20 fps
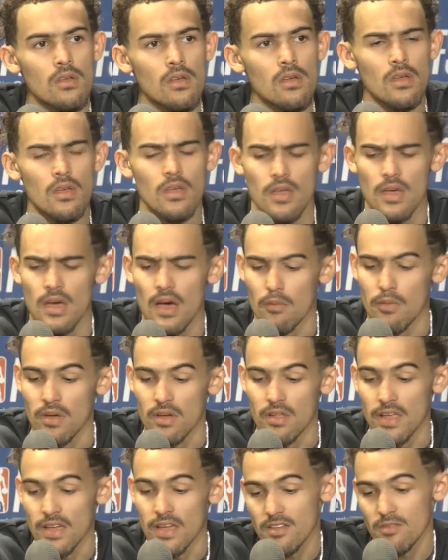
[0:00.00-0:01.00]
Yeah, I mean,
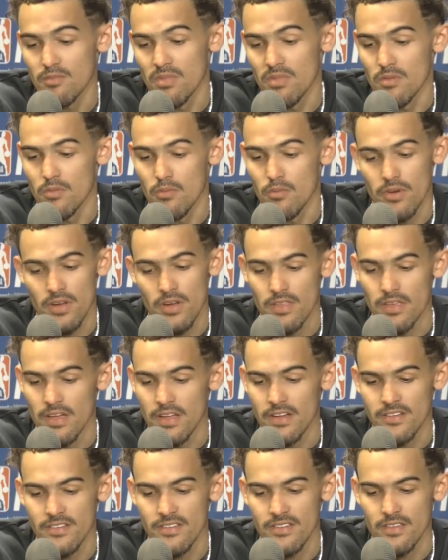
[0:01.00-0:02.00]
Atlanta's been bringing the
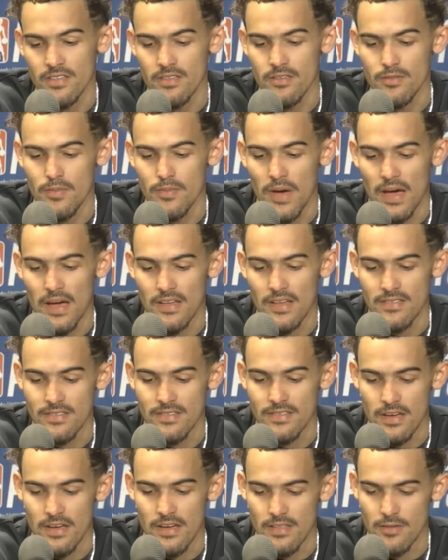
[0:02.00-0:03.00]
energy this
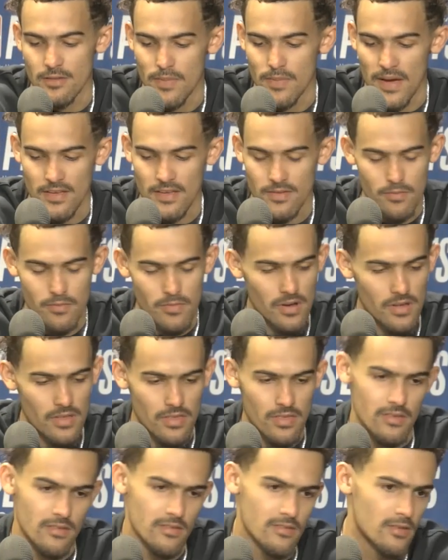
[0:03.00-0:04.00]
past month
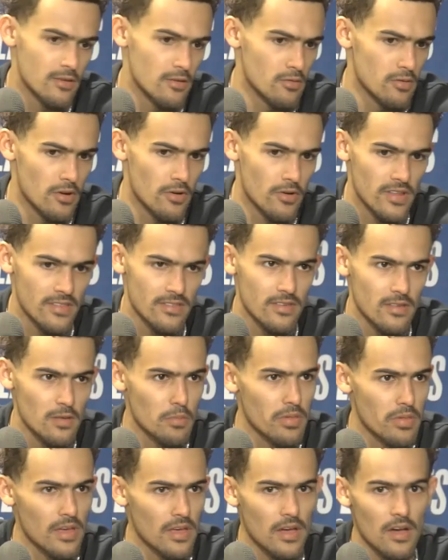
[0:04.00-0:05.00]
and two going into the
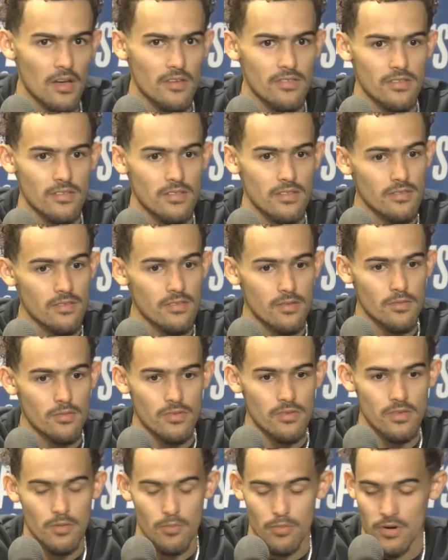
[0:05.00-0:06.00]
playoffs and
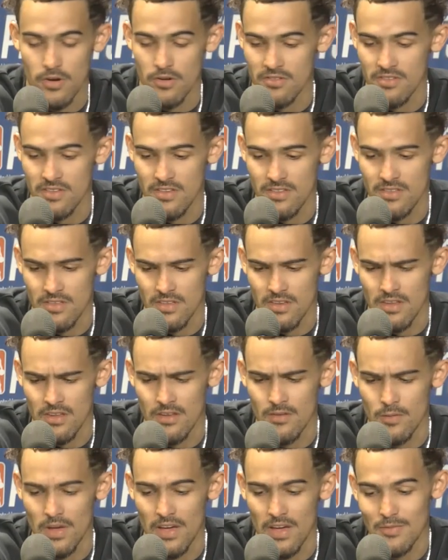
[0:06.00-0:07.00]
to the postseason. And
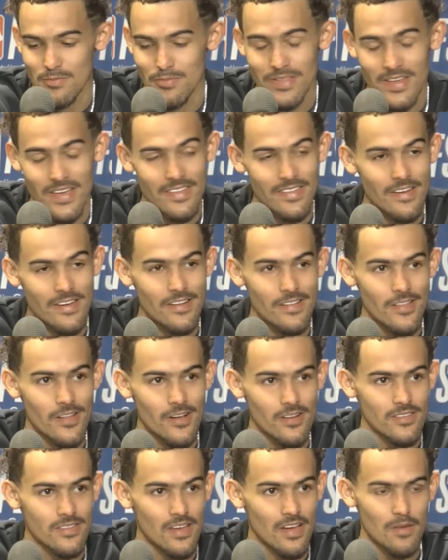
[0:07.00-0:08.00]
we haven't played there in a long
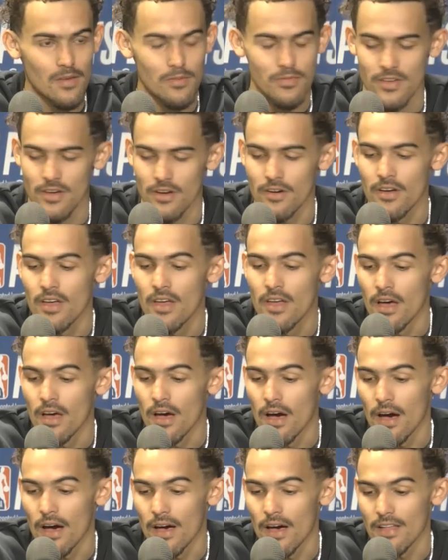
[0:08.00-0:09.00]
time. So
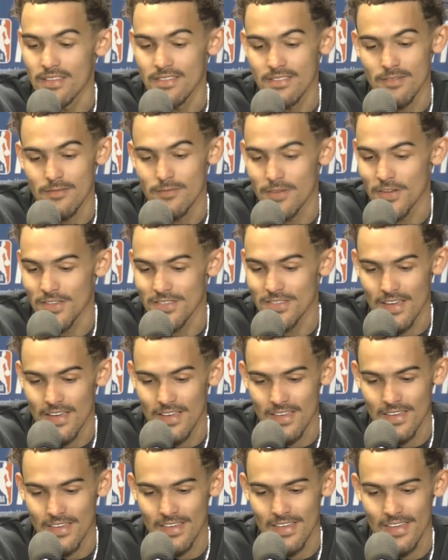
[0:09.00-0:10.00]
at least it feels like
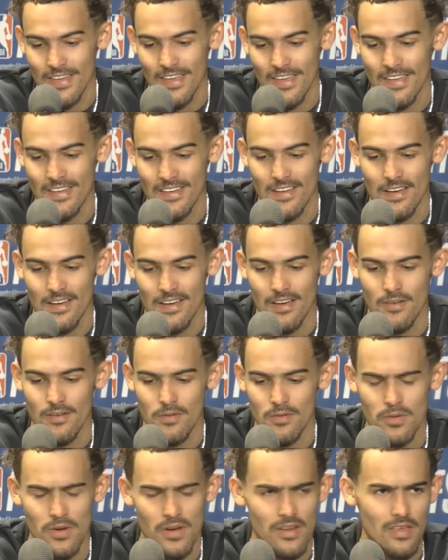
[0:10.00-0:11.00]
it. And we're
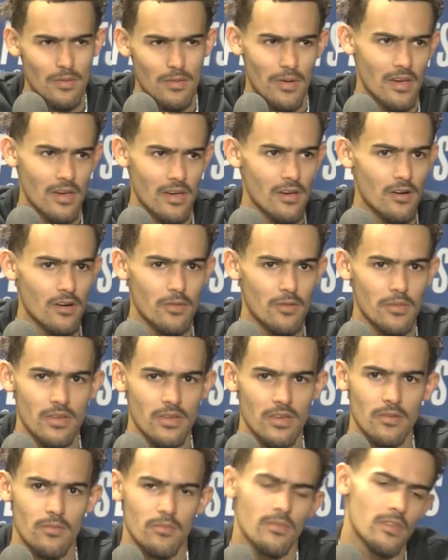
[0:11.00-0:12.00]
ready to get back home and
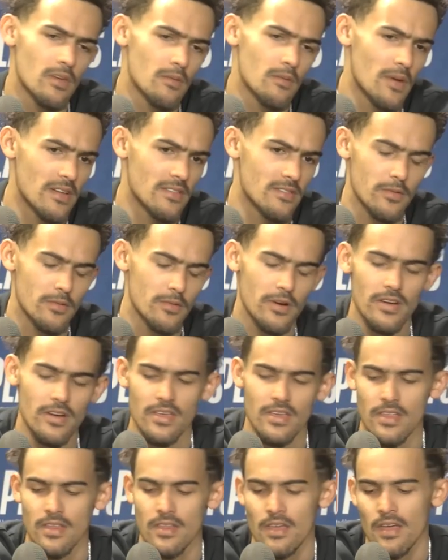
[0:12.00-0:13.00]
get back to work.
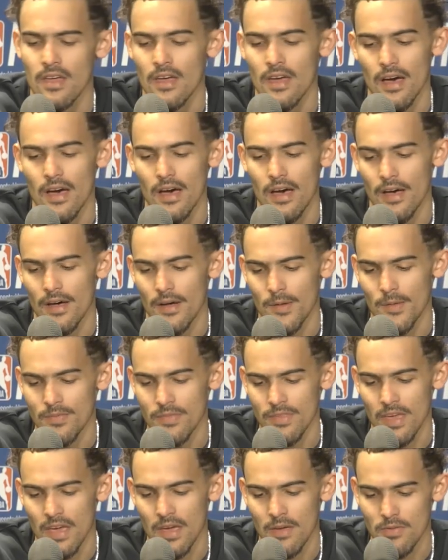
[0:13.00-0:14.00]
And
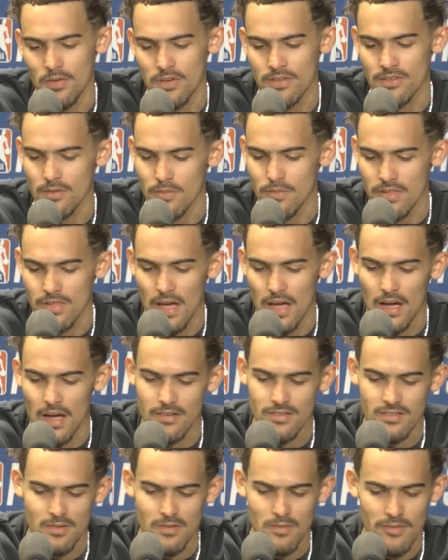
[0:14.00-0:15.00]
game three is going to be loud.
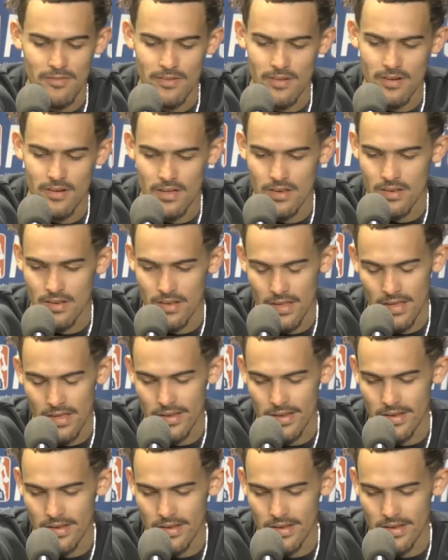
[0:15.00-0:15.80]
It's going to be fun. And